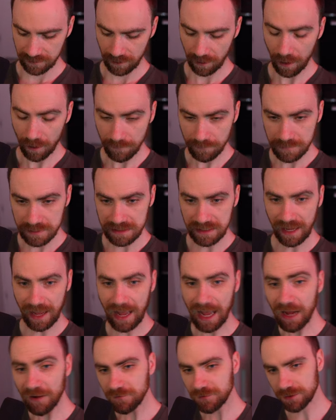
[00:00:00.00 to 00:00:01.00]
comes
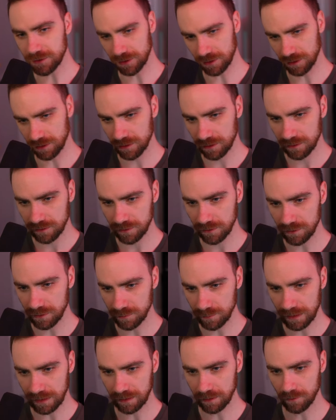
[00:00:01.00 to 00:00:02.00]
after
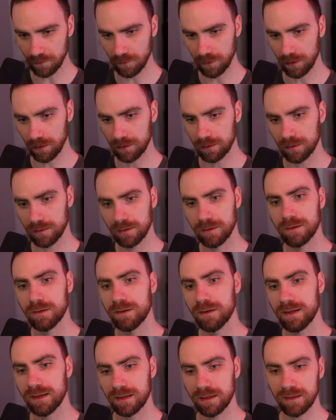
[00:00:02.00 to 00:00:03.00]
you make it work.
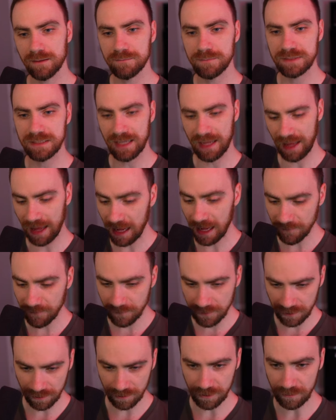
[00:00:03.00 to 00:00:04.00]
It comes
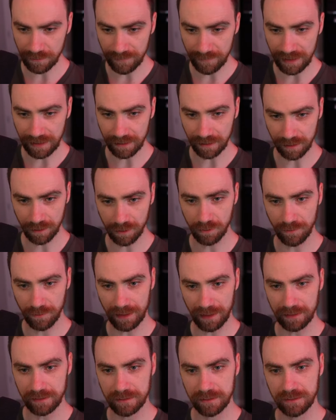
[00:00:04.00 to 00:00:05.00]
after you make it
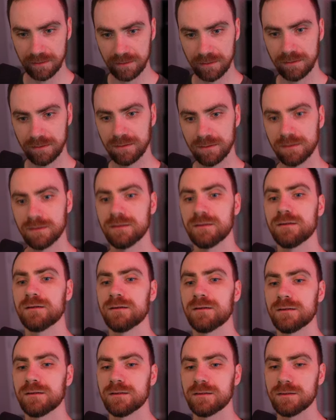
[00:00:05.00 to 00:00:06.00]
correct.
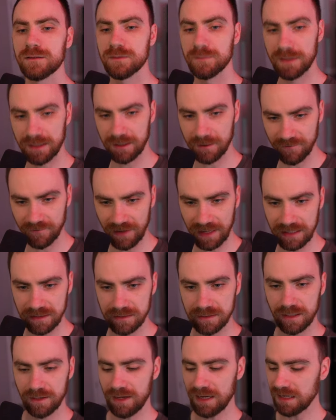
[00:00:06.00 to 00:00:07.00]
You make it
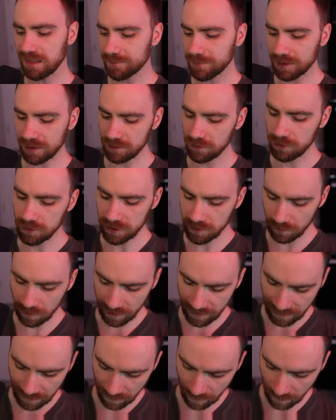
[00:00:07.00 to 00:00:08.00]
fast. Now, anybody who's
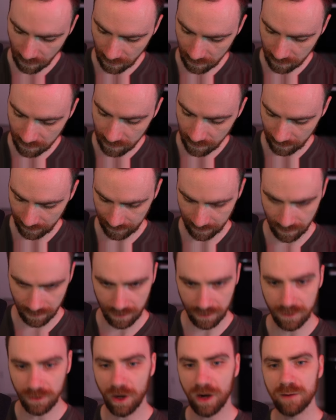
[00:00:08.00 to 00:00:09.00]
working on like
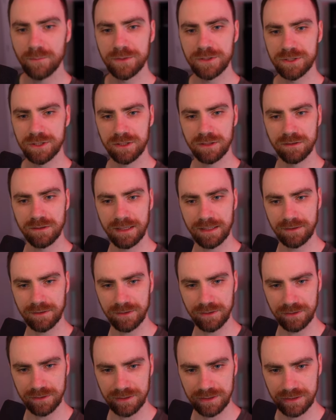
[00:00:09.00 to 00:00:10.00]
garbage
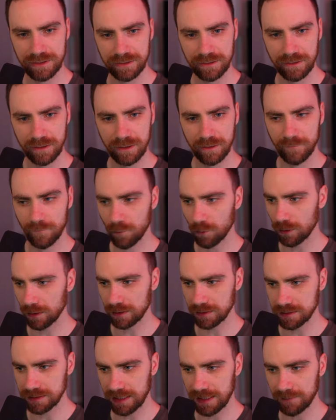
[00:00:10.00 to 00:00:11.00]
collectors, for
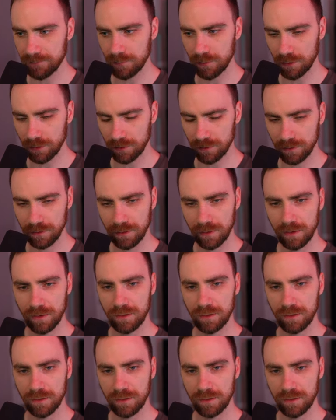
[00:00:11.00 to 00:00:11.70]
example,